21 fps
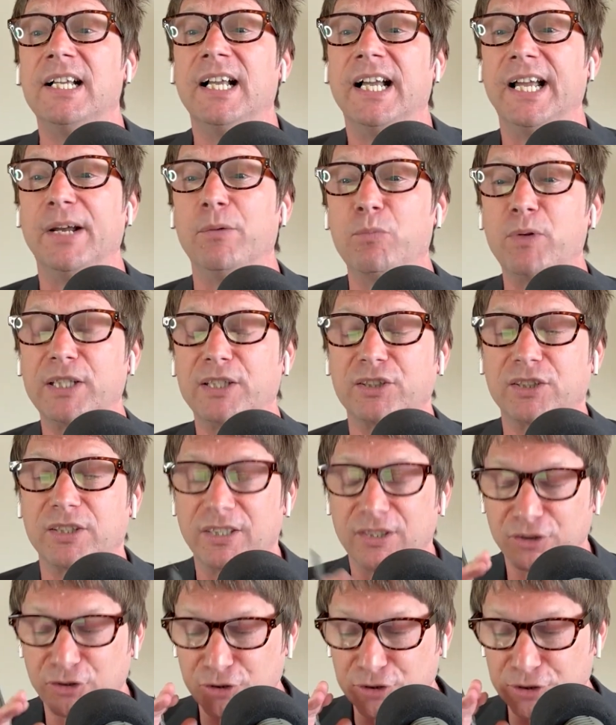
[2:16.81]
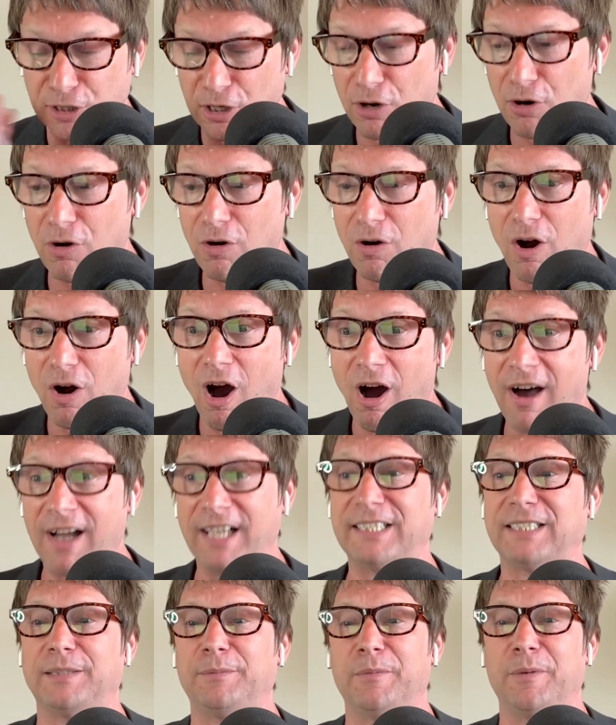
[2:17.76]
And what's so
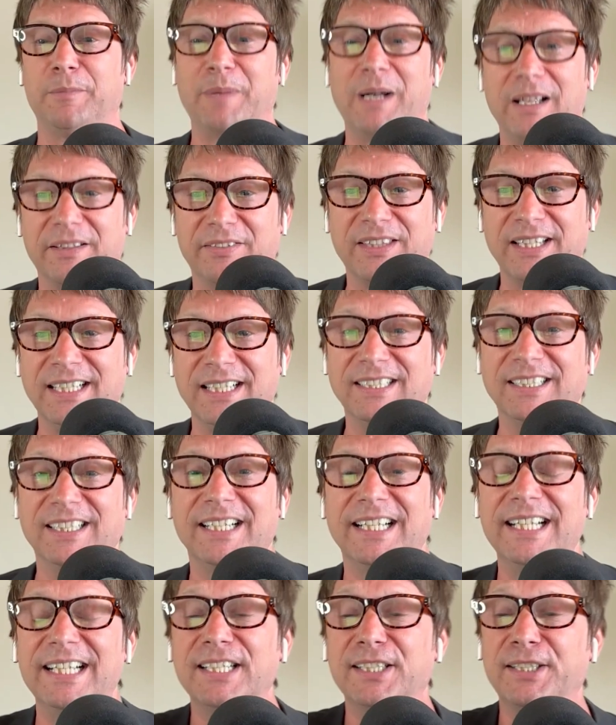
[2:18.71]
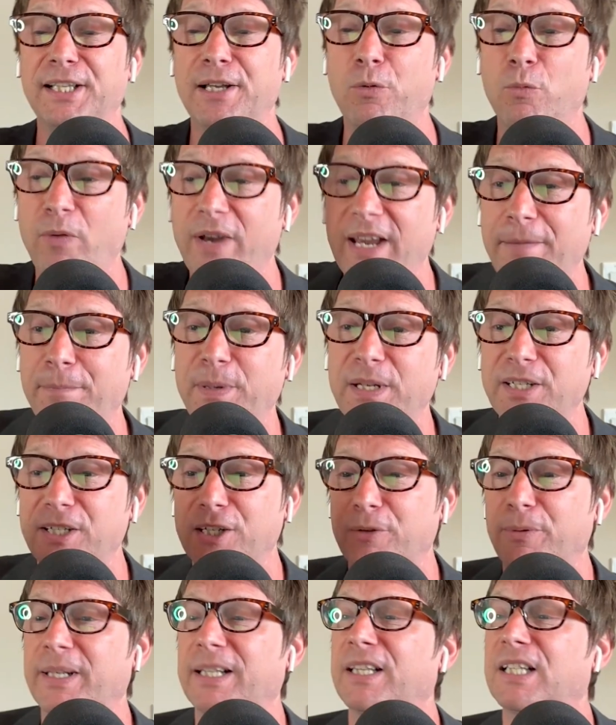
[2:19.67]
awesome about this is that we've been
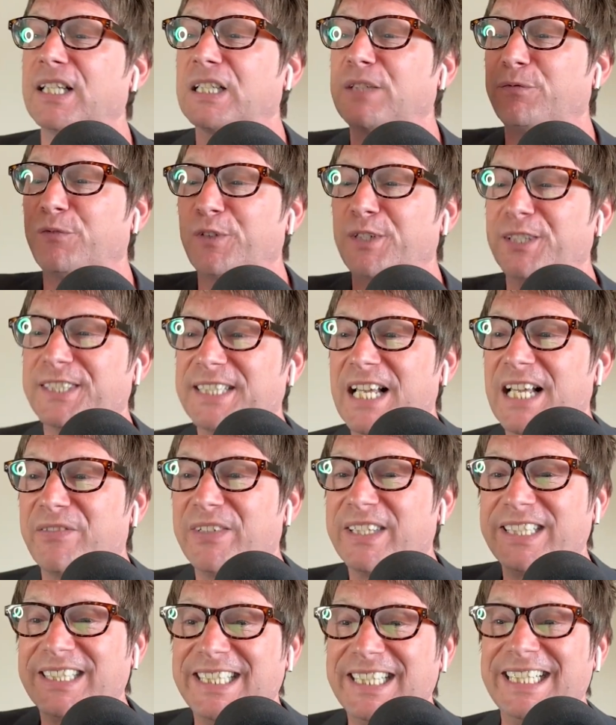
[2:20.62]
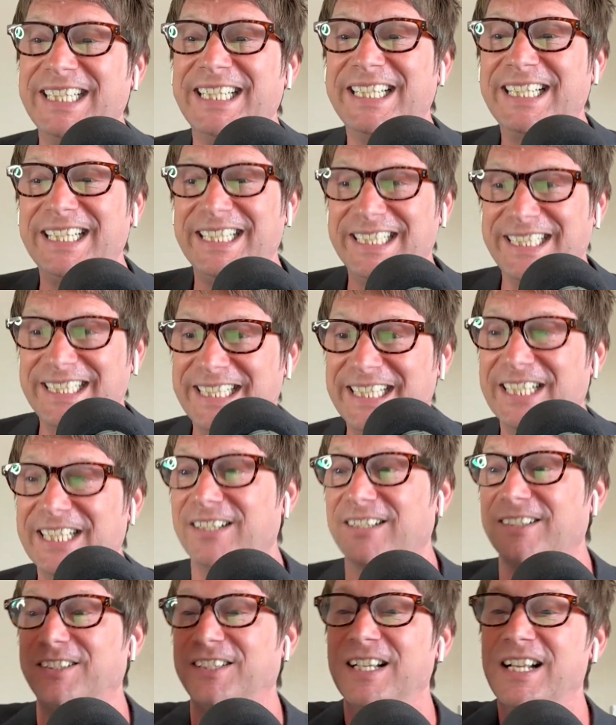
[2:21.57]
doing this for 17
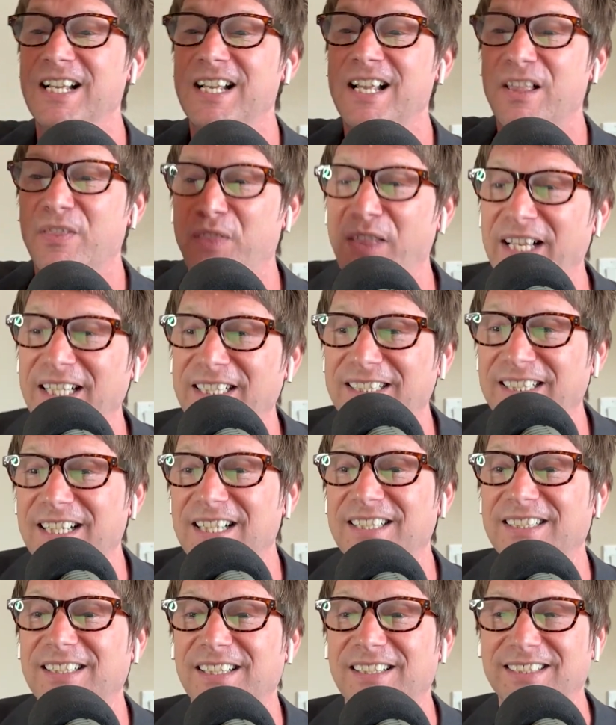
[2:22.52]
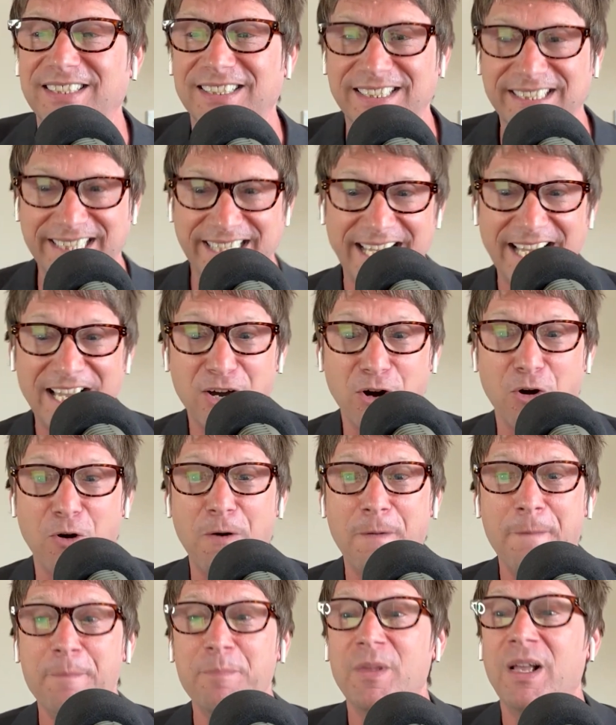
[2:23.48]
years. This is a
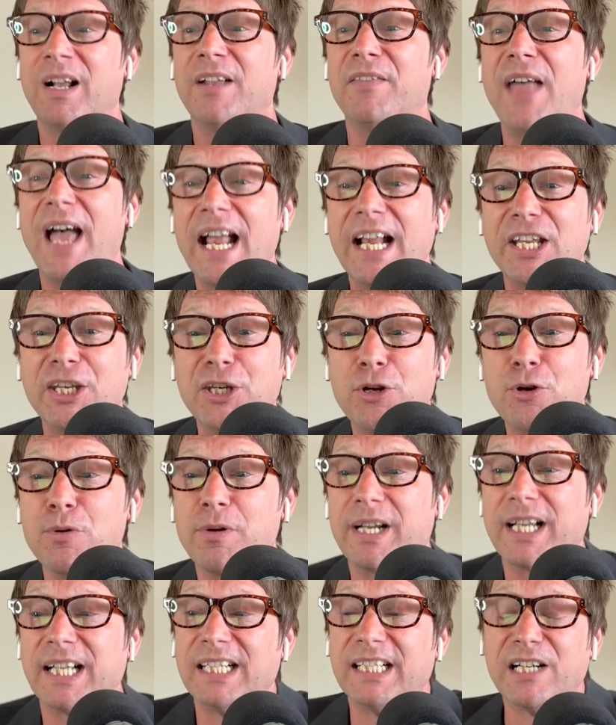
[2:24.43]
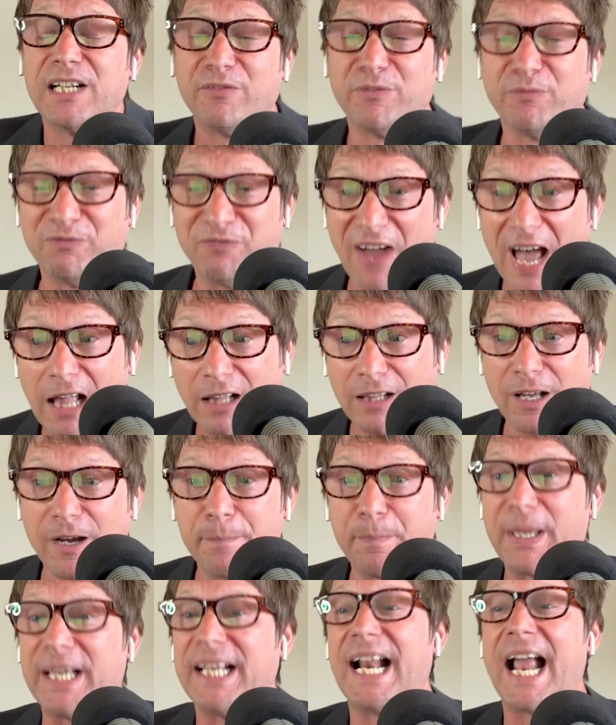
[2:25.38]
skill that you can
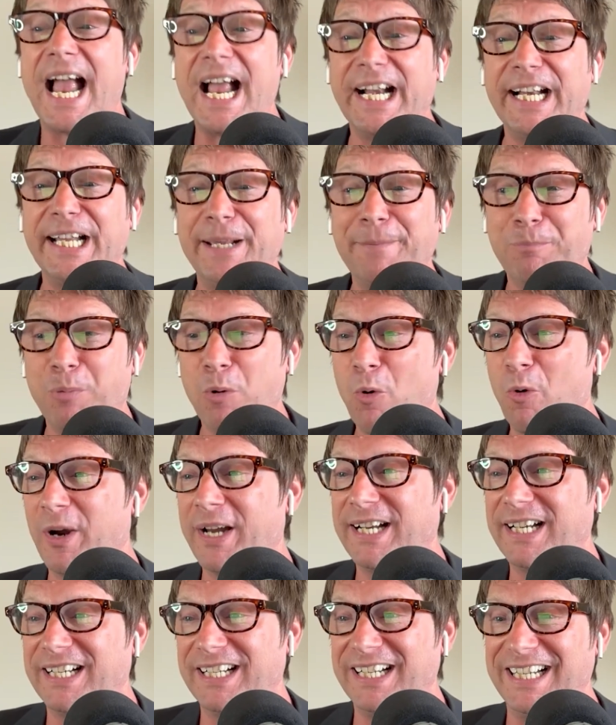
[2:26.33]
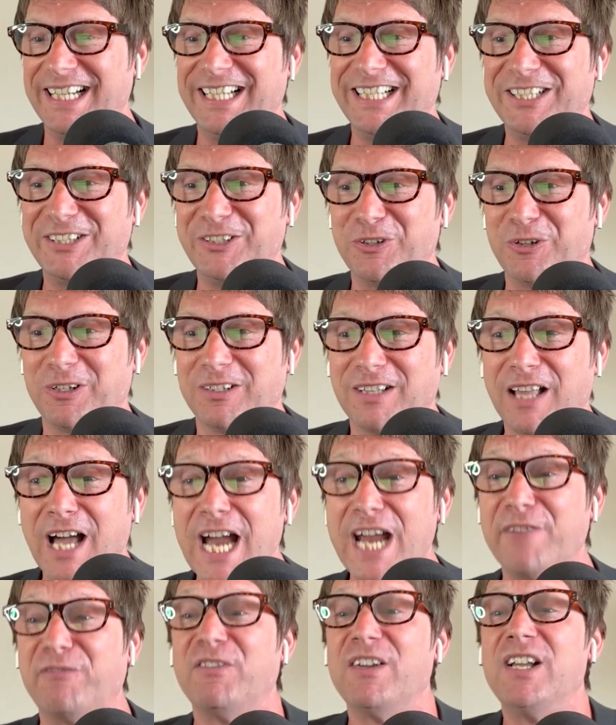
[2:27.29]
develop at any point in your
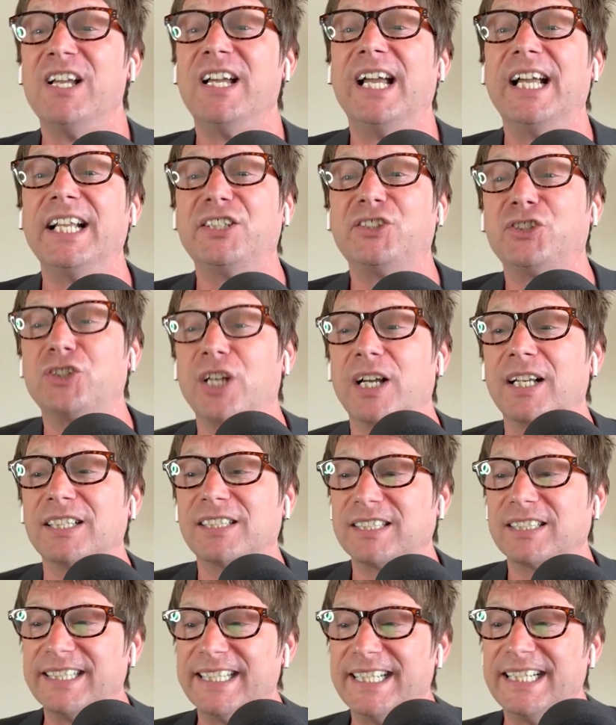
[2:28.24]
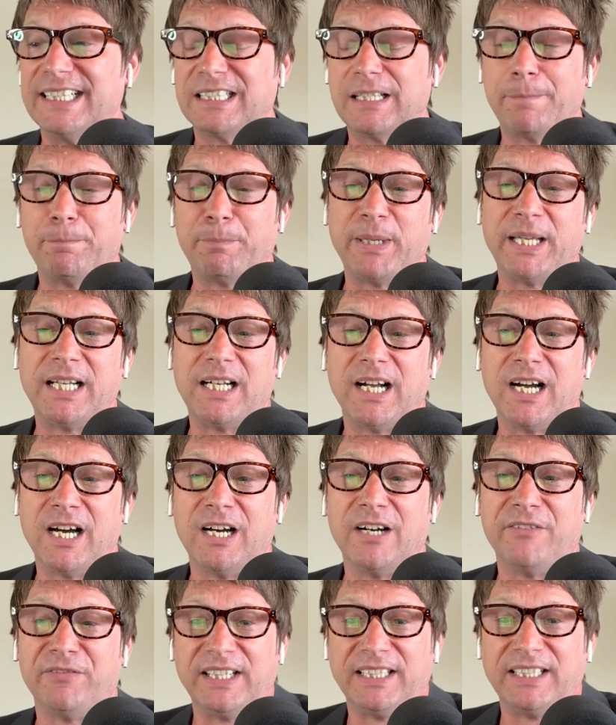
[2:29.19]
life. It just needs a bit
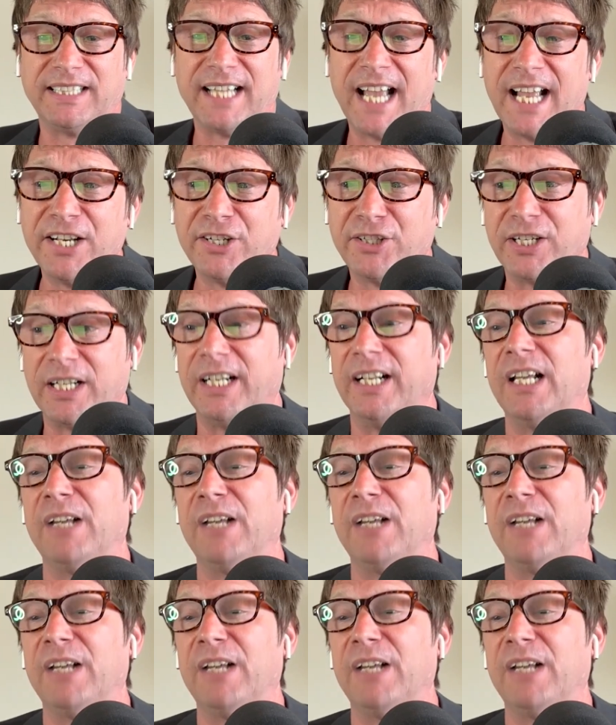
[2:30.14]
of attention.